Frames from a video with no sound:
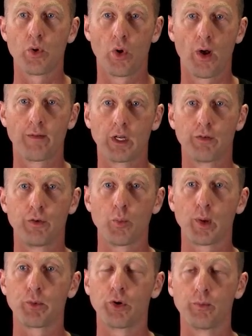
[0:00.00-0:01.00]
or having a few
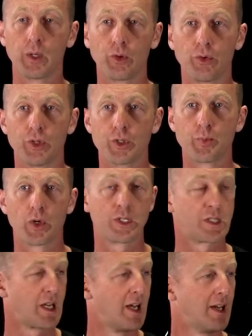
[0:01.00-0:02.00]
people who've been through this
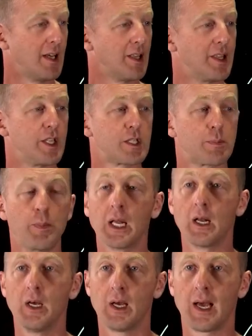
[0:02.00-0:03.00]
process, this bit
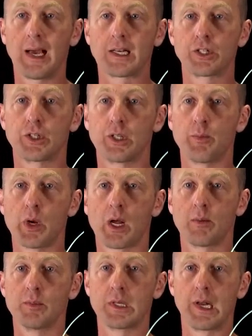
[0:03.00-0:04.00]
actually
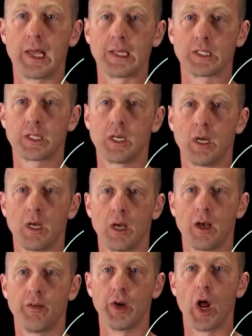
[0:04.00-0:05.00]
becomes less
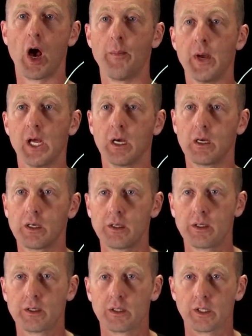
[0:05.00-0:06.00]
of a nightmare.
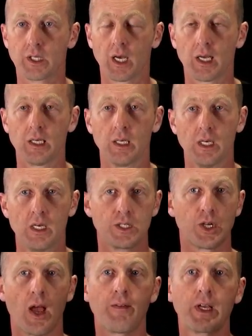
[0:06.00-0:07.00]
Okay?
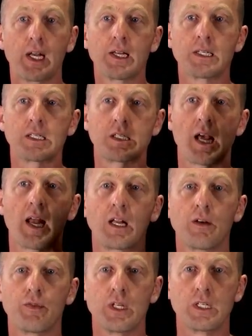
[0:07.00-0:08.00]
So having an understanding
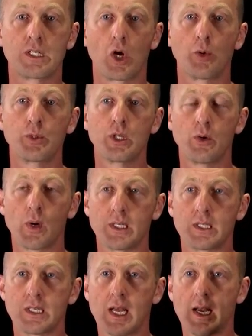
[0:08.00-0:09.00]
of this helps you to
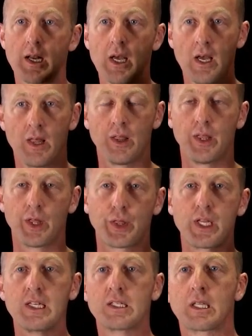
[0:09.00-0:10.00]
understand the
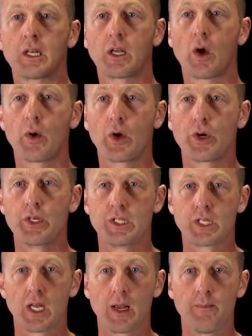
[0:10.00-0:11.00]
things that are going on in your
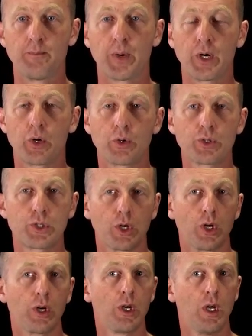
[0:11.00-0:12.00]
team, but it also,